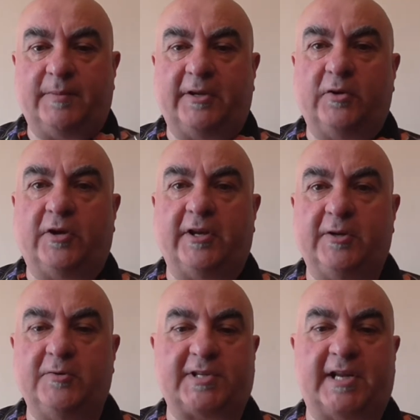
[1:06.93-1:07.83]
but you can
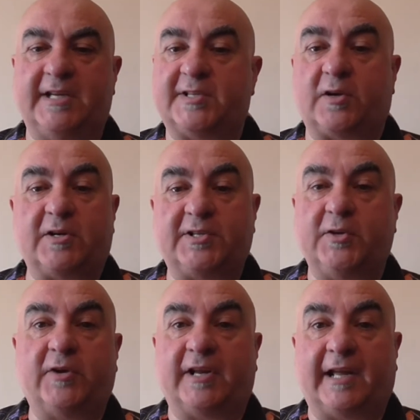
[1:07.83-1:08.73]
use any size
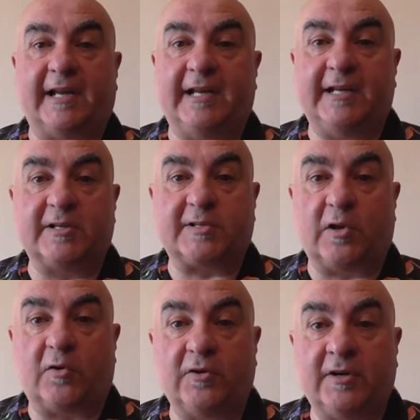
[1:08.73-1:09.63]
ukulele as
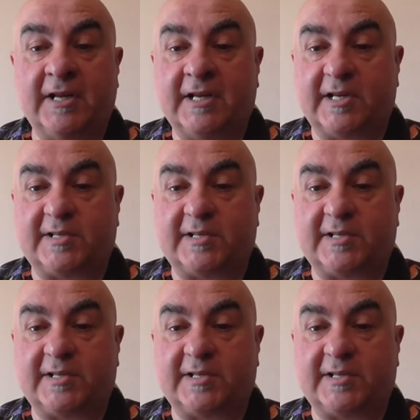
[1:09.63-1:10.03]
long